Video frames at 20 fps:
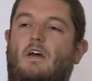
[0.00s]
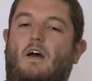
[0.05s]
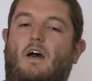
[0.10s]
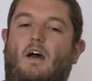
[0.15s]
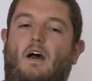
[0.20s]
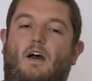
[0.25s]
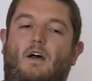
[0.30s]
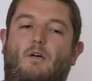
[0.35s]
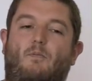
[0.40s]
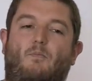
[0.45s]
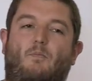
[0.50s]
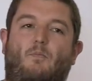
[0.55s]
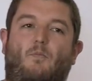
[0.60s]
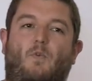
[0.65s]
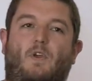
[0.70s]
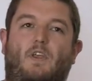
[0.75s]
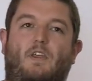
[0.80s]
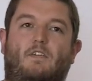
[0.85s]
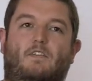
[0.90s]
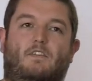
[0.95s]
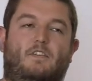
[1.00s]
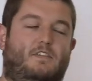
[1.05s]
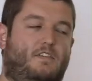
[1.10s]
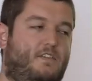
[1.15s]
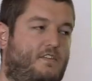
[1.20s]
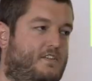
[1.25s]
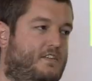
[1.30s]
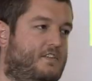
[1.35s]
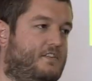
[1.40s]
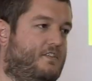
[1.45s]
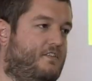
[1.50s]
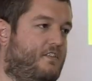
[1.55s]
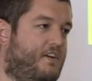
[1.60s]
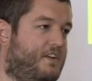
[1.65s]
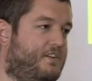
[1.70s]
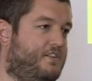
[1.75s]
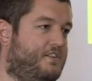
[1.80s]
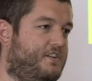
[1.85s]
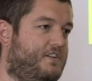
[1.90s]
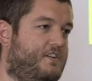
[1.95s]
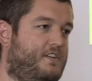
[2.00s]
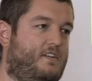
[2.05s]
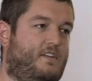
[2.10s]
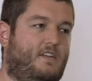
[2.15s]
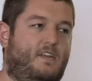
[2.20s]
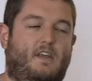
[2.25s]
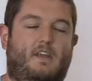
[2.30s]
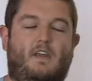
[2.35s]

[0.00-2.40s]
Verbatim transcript: Um, we use continuous integration